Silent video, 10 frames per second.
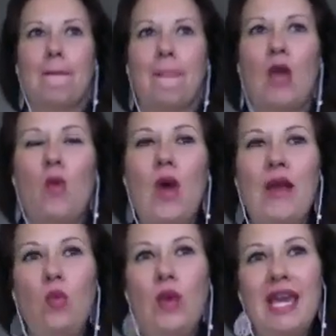
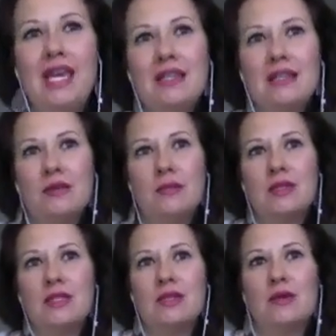when
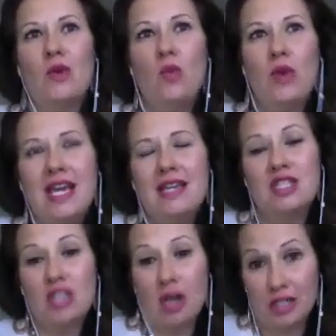we
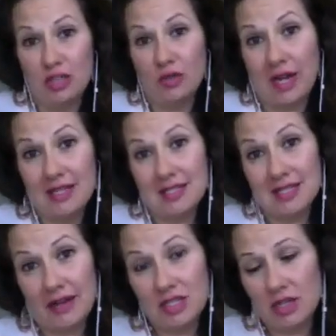start to, and this is
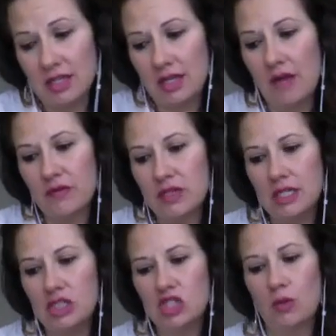how I started the
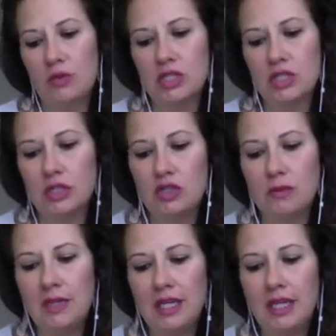conversation, when we start to
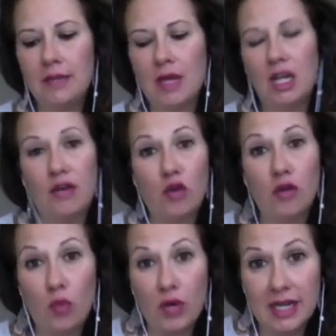be a lover
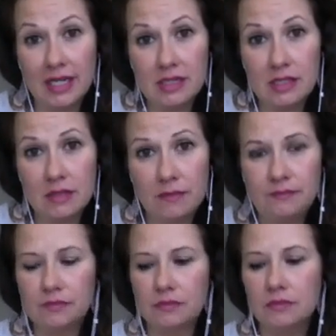of what is,
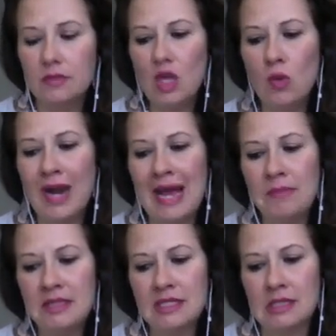what
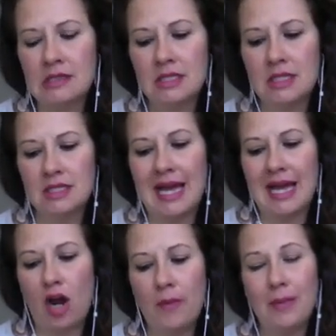happens is
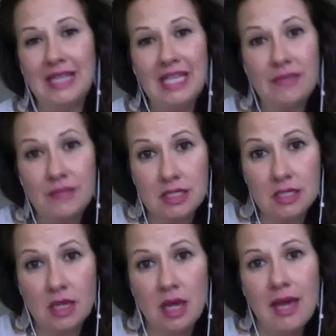that our beliefs
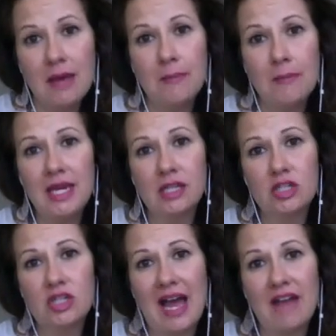begin
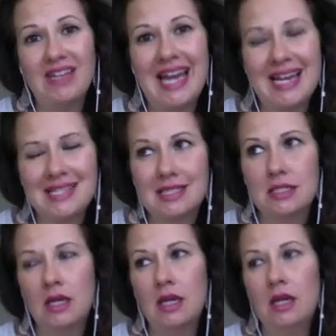to have
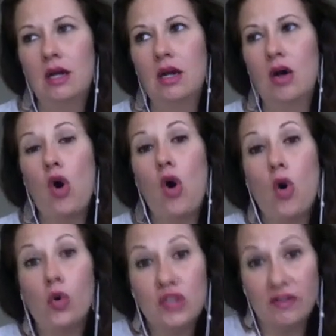less
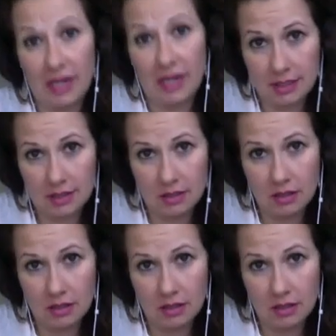hold of us.